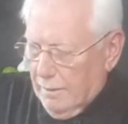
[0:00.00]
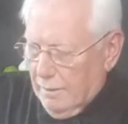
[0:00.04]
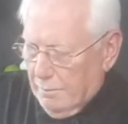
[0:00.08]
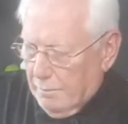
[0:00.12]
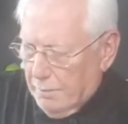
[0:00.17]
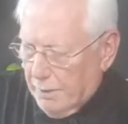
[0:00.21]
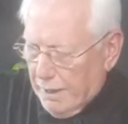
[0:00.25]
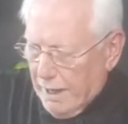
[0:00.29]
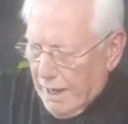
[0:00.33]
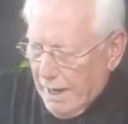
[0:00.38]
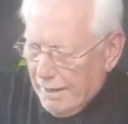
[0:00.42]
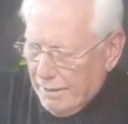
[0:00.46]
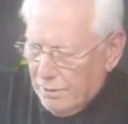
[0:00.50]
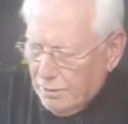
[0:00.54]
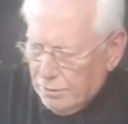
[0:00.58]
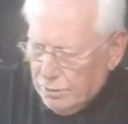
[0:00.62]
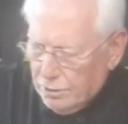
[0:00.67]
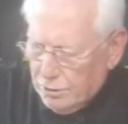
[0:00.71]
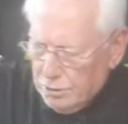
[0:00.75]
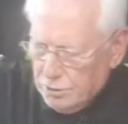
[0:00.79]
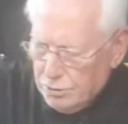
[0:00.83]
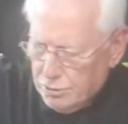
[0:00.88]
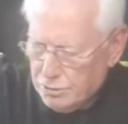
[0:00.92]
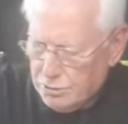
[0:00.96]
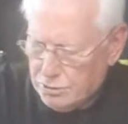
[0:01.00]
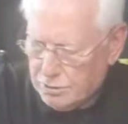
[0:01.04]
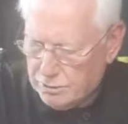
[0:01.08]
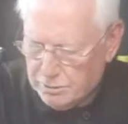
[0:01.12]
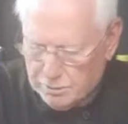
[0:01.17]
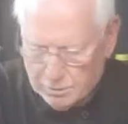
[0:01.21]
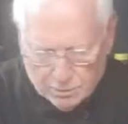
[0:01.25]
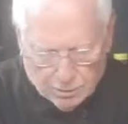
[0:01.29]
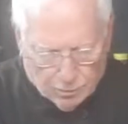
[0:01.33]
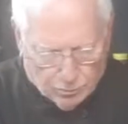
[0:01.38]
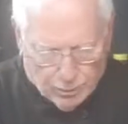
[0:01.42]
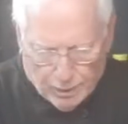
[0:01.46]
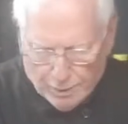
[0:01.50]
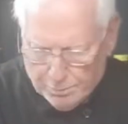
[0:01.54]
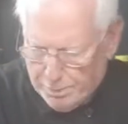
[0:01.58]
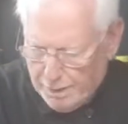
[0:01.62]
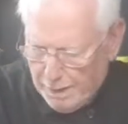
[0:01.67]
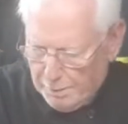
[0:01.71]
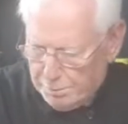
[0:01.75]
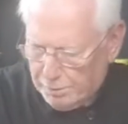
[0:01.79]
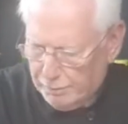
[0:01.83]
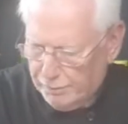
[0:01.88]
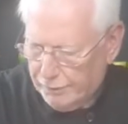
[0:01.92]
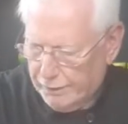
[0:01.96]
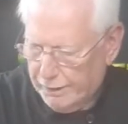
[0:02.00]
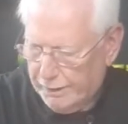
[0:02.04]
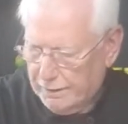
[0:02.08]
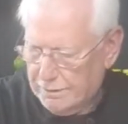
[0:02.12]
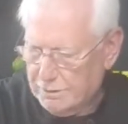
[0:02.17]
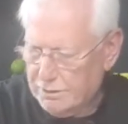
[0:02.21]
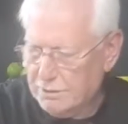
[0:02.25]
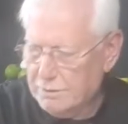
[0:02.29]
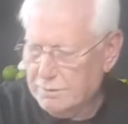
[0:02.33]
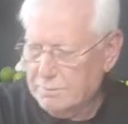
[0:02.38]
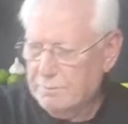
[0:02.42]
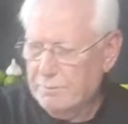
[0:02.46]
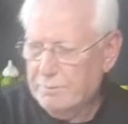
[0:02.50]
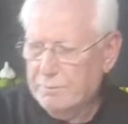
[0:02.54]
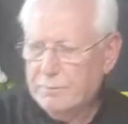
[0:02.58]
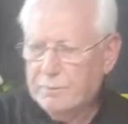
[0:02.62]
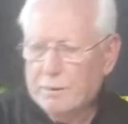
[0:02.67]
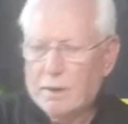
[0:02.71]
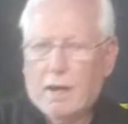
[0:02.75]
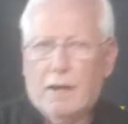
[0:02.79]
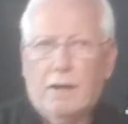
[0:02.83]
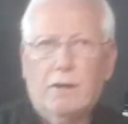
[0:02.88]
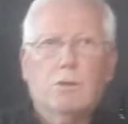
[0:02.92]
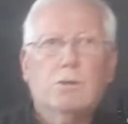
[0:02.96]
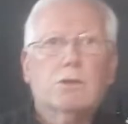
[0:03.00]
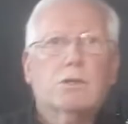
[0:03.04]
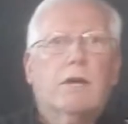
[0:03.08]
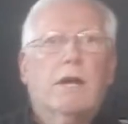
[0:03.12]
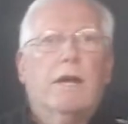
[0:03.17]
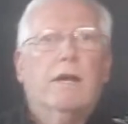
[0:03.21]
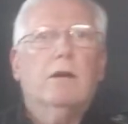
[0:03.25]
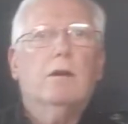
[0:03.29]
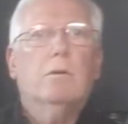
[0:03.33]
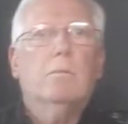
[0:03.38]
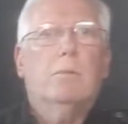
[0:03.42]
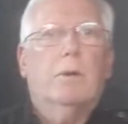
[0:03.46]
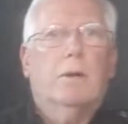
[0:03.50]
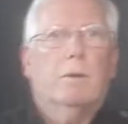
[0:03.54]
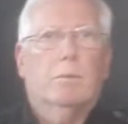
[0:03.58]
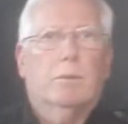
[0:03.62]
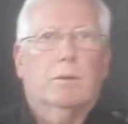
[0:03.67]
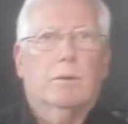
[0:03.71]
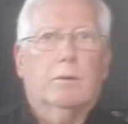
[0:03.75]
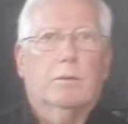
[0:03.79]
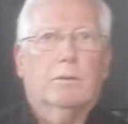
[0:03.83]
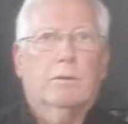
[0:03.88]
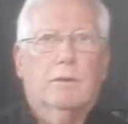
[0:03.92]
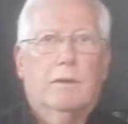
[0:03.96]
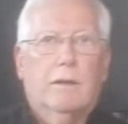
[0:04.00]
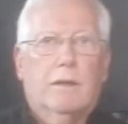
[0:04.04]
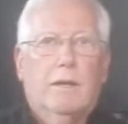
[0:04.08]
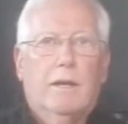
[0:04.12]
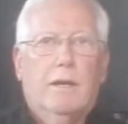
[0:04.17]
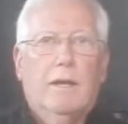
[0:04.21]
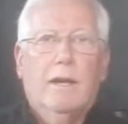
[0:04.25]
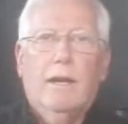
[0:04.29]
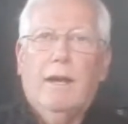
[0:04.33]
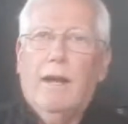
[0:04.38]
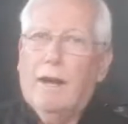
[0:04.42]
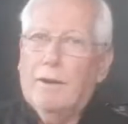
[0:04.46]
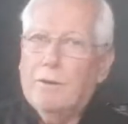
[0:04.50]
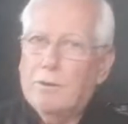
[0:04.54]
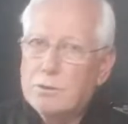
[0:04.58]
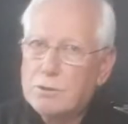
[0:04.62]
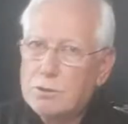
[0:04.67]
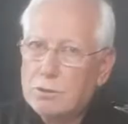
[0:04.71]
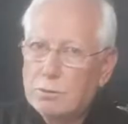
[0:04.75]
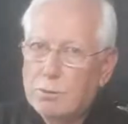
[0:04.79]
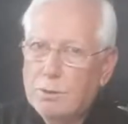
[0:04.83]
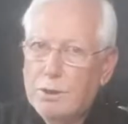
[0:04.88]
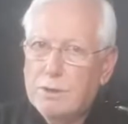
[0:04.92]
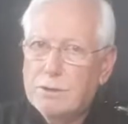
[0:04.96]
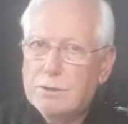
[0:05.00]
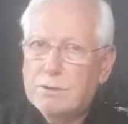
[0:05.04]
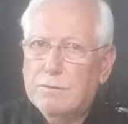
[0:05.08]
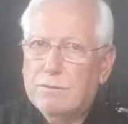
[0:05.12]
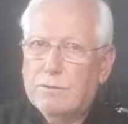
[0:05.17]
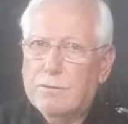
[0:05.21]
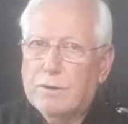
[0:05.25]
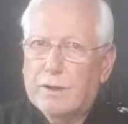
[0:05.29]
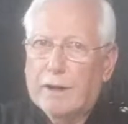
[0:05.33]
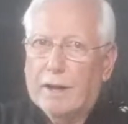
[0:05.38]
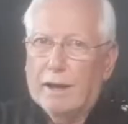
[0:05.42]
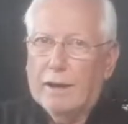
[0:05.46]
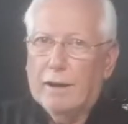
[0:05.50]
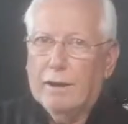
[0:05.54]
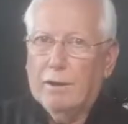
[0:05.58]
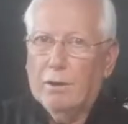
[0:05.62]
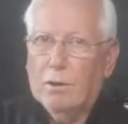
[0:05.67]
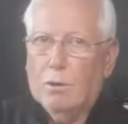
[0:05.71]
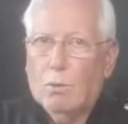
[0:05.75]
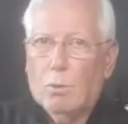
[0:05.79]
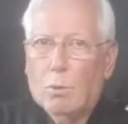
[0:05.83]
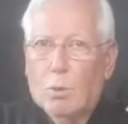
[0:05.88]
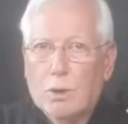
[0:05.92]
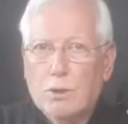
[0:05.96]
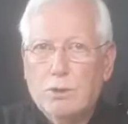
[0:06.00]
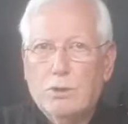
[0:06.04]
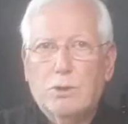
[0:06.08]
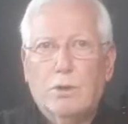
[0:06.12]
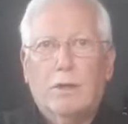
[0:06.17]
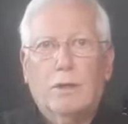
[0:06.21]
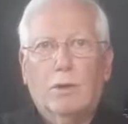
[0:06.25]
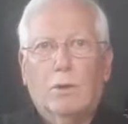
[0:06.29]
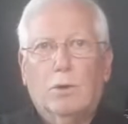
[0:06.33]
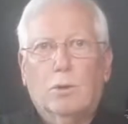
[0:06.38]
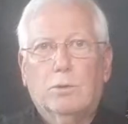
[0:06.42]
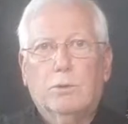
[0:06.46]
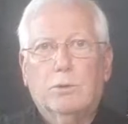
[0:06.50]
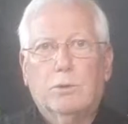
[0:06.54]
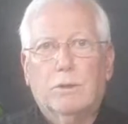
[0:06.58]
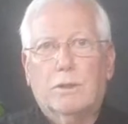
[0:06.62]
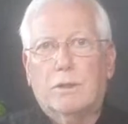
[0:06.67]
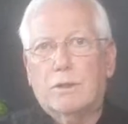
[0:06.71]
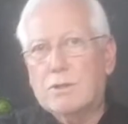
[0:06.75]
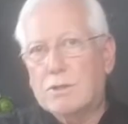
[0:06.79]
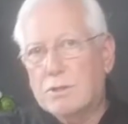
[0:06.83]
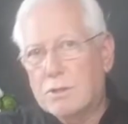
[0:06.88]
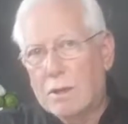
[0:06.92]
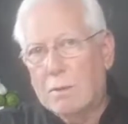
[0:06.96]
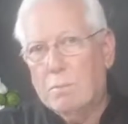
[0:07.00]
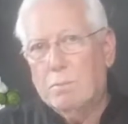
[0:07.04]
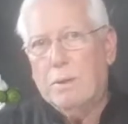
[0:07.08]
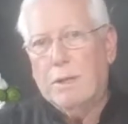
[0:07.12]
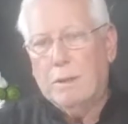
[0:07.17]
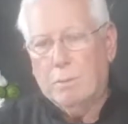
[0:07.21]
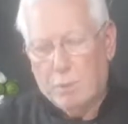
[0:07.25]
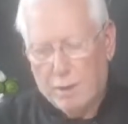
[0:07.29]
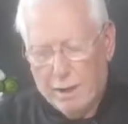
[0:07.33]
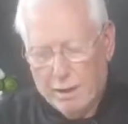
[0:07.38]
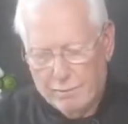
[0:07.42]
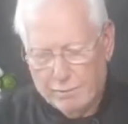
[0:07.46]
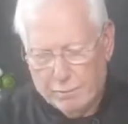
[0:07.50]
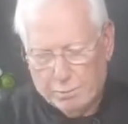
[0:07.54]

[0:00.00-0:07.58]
But I don't use the red pepper flakes. I use cayenne pepper. And there's a reason for that. Once you get older, and some people have a